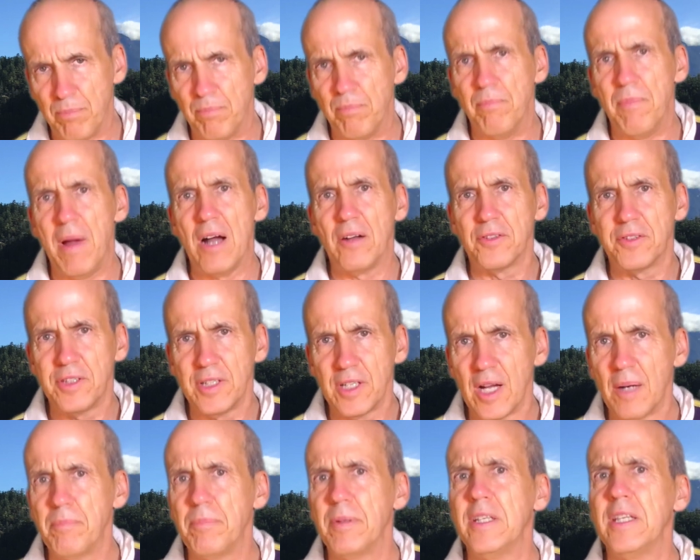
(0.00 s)
bouncing
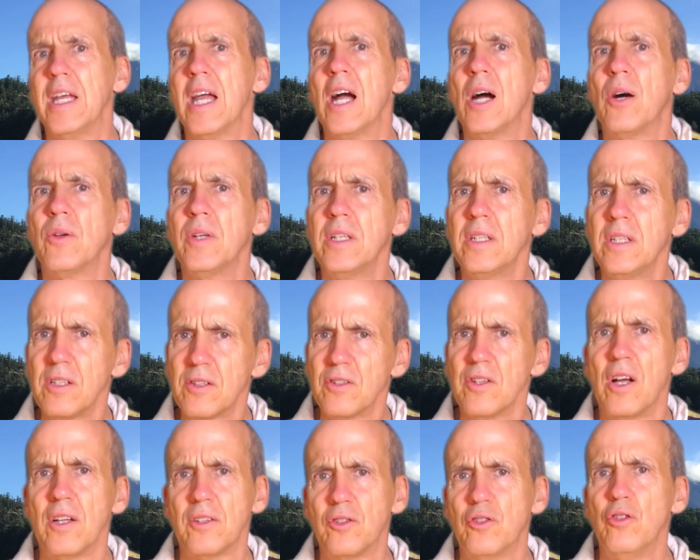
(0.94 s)
up and down, and it's
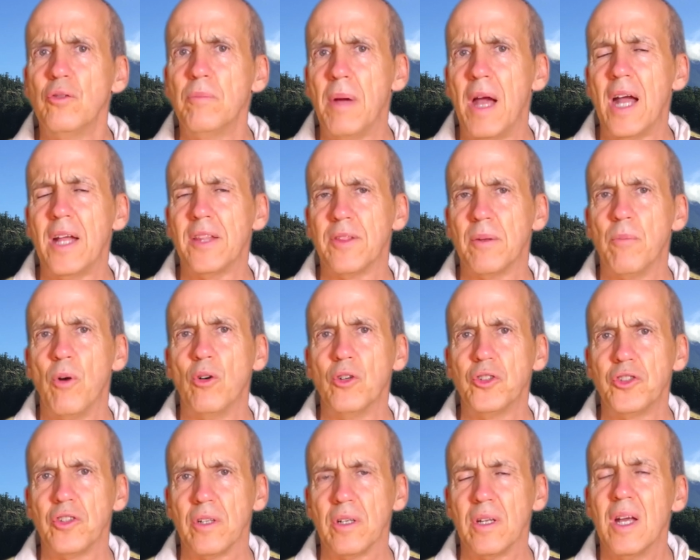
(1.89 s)
not too bad, the
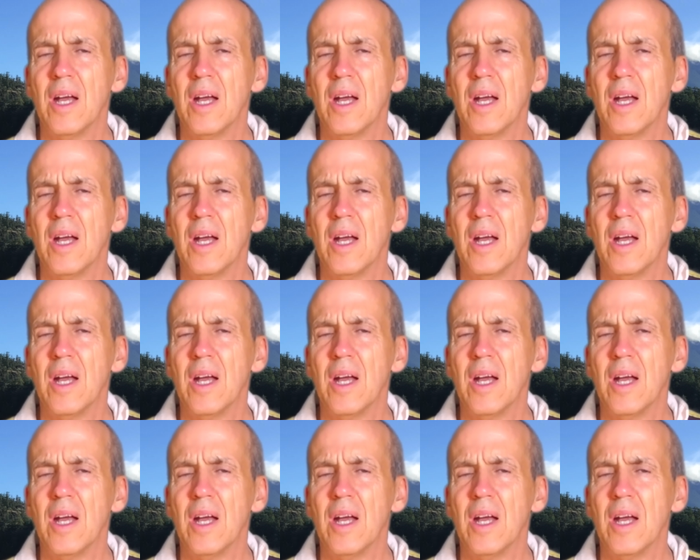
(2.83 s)
motion.